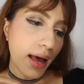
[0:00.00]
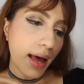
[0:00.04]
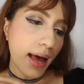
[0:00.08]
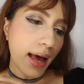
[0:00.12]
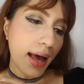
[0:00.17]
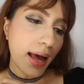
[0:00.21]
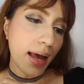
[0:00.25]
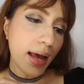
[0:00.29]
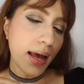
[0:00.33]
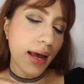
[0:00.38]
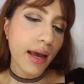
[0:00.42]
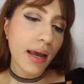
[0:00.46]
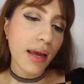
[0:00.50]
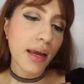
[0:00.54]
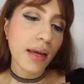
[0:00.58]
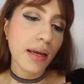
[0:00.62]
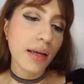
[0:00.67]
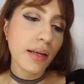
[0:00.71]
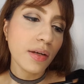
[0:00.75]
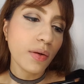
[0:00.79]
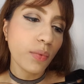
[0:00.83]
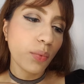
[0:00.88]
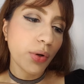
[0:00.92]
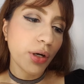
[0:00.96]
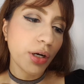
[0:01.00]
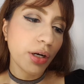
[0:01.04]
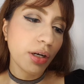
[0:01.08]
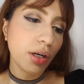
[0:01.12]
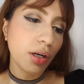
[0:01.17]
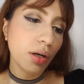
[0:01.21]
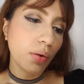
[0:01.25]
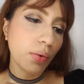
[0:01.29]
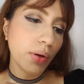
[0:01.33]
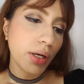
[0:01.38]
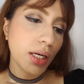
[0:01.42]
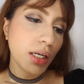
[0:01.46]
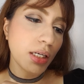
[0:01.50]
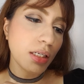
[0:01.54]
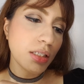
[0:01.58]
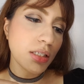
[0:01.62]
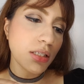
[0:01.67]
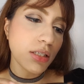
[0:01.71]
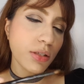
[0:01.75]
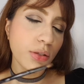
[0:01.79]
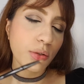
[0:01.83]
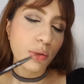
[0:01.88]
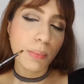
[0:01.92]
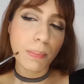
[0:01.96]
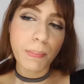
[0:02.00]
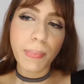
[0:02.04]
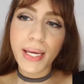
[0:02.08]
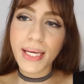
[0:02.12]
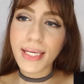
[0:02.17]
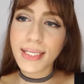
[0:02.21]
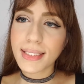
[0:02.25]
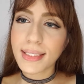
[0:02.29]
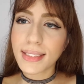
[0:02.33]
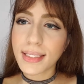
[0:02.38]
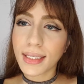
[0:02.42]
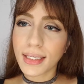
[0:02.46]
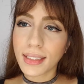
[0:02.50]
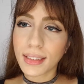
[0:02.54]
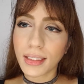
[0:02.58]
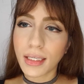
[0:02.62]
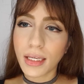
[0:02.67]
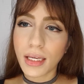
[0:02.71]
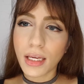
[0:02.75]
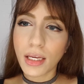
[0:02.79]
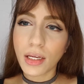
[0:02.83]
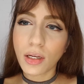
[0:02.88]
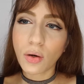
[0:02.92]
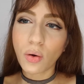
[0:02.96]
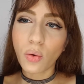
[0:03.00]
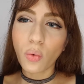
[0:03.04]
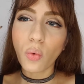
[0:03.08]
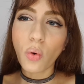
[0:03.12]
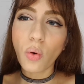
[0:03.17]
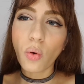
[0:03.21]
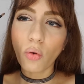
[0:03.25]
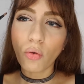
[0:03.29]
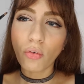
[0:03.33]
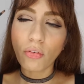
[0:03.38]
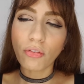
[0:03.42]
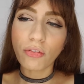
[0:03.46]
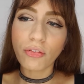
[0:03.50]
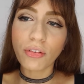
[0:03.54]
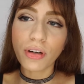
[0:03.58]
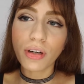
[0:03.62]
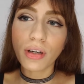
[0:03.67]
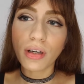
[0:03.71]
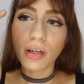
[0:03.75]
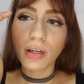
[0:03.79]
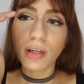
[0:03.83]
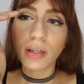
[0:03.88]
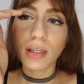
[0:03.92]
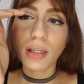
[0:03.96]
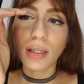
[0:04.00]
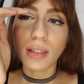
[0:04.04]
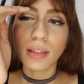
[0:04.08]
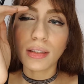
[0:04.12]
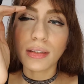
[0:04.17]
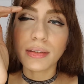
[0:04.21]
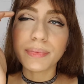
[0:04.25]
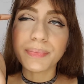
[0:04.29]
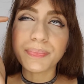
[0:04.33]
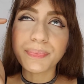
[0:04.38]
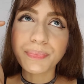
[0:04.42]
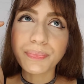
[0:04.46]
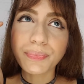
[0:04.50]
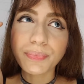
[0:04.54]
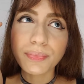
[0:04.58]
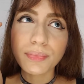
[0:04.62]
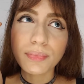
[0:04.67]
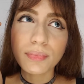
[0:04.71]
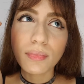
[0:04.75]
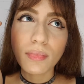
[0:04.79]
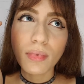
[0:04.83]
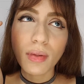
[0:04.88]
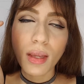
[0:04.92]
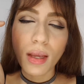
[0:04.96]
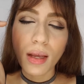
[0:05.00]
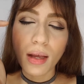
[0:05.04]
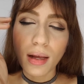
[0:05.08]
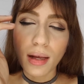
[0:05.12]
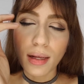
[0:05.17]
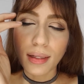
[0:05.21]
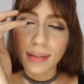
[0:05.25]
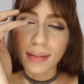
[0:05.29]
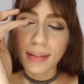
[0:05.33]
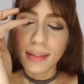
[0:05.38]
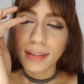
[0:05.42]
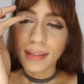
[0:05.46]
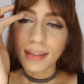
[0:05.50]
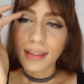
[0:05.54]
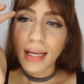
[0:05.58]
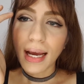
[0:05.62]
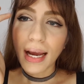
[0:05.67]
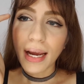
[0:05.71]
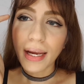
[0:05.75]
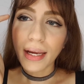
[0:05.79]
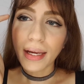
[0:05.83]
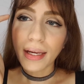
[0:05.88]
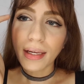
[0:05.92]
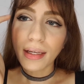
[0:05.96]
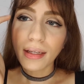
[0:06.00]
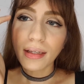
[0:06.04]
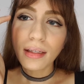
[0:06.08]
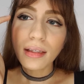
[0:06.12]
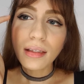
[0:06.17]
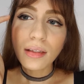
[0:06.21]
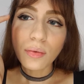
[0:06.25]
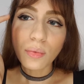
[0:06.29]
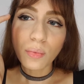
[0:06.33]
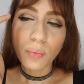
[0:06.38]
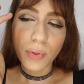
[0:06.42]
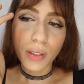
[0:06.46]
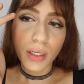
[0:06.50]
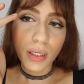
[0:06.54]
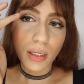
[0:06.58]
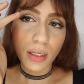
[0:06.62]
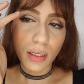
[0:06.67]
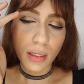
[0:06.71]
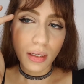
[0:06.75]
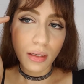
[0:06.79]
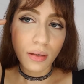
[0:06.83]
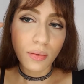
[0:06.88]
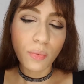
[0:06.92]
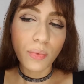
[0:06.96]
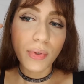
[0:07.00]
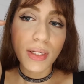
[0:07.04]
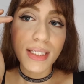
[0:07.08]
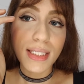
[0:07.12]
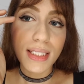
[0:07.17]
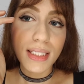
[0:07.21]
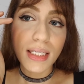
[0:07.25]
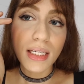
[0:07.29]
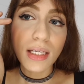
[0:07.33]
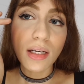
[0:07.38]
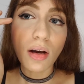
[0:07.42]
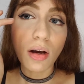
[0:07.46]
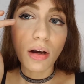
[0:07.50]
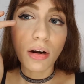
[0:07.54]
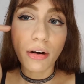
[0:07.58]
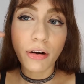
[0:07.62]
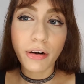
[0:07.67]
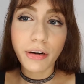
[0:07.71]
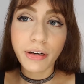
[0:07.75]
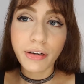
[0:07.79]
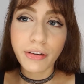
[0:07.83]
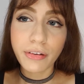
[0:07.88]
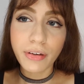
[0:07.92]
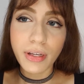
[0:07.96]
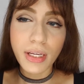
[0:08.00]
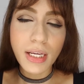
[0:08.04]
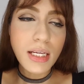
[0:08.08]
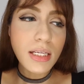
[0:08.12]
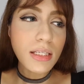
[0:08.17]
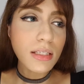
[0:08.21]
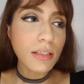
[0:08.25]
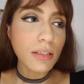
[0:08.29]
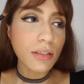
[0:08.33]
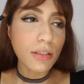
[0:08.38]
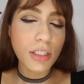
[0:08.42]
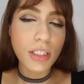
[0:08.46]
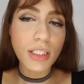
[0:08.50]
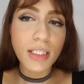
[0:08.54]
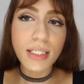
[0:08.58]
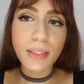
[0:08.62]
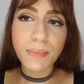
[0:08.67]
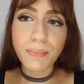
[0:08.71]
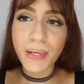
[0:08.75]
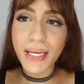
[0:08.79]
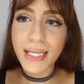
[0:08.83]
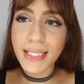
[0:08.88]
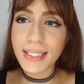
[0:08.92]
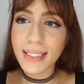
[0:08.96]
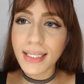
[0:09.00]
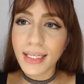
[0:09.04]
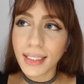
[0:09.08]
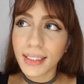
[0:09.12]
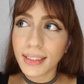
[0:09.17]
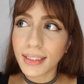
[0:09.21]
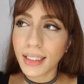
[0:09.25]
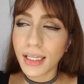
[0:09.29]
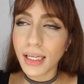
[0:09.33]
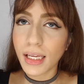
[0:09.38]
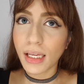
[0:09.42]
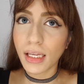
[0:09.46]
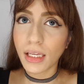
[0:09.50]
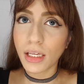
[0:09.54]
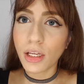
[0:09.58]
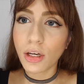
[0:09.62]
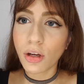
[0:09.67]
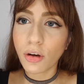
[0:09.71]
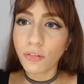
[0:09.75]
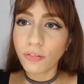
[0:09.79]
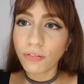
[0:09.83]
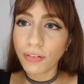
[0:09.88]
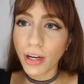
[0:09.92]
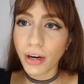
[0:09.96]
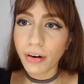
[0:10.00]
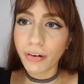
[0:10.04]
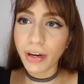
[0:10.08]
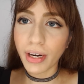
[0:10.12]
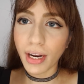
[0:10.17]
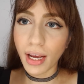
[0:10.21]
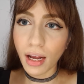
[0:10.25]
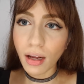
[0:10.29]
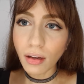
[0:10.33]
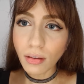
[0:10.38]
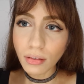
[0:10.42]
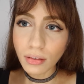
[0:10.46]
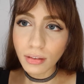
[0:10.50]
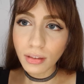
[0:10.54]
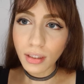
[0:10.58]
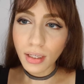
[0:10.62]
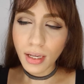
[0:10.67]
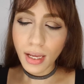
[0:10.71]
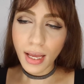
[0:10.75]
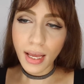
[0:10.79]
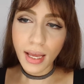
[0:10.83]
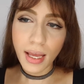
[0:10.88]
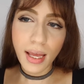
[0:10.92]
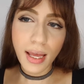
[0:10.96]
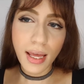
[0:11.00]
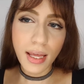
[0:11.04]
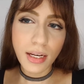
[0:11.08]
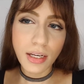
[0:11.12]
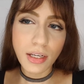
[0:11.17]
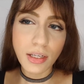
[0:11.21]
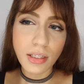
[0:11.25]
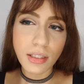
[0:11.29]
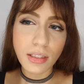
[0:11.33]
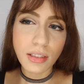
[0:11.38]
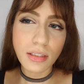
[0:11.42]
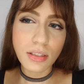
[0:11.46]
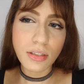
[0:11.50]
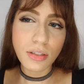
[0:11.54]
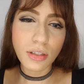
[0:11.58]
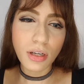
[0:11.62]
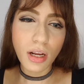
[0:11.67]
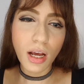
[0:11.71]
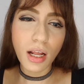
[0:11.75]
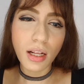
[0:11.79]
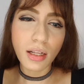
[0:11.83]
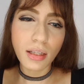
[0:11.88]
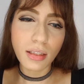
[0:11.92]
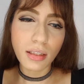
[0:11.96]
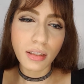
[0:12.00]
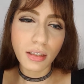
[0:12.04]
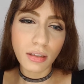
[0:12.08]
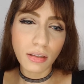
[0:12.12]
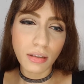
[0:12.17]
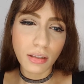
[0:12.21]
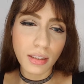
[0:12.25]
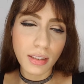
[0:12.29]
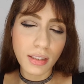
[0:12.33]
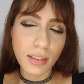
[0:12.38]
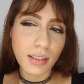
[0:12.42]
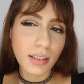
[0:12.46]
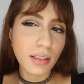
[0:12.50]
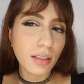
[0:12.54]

and we're going to basically go over the line we did on our crease to just basically, flare it out and to not look